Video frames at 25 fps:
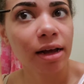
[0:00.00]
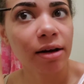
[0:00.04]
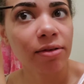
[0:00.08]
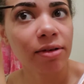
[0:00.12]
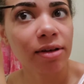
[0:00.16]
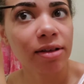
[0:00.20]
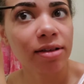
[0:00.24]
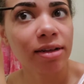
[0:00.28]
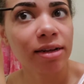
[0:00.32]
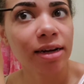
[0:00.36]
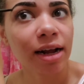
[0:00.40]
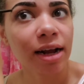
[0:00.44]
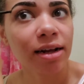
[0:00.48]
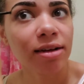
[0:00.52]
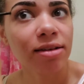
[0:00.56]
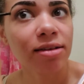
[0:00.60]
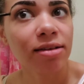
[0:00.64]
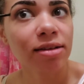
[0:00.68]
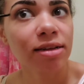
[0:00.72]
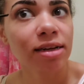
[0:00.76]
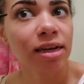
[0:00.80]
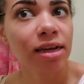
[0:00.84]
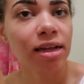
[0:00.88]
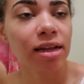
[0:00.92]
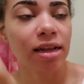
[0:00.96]
That was an
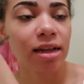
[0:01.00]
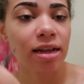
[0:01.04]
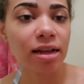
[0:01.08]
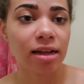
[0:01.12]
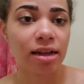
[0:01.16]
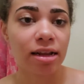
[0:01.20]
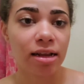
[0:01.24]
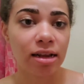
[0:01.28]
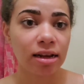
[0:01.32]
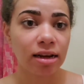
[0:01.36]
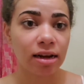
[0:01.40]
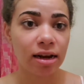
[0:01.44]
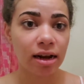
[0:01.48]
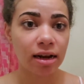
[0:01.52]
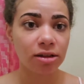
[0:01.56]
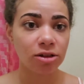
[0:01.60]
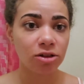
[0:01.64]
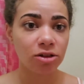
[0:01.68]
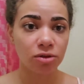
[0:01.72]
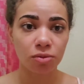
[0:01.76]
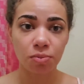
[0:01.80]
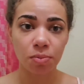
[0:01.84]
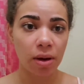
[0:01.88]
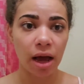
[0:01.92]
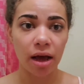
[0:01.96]
accident, and I
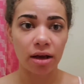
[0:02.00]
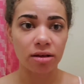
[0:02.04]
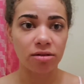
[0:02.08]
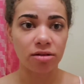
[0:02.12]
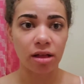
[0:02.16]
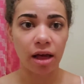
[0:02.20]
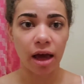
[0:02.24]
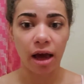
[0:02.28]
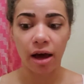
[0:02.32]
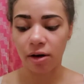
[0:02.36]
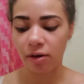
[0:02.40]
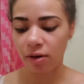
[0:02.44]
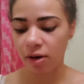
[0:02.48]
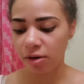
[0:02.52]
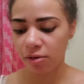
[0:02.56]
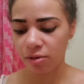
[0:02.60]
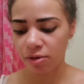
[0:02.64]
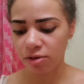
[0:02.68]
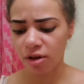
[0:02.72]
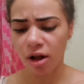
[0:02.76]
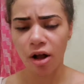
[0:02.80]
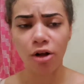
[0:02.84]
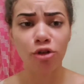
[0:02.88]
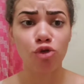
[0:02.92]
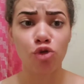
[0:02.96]
just passed out. It
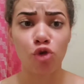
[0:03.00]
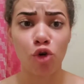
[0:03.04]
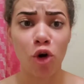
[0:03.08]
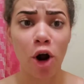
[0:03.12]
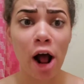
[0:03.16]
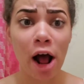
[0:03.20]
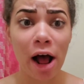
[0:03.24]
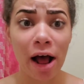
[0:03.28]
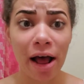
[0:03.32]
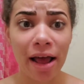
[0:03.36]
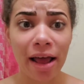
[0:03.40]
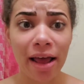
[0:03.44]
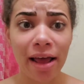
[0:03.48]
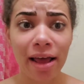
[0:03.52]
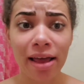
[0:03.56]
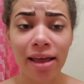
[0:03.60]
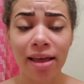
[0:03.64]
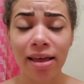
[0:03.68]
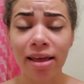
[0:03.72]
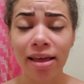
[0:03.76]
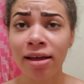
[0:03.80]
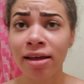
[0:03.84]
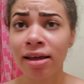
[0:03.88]
was all dry.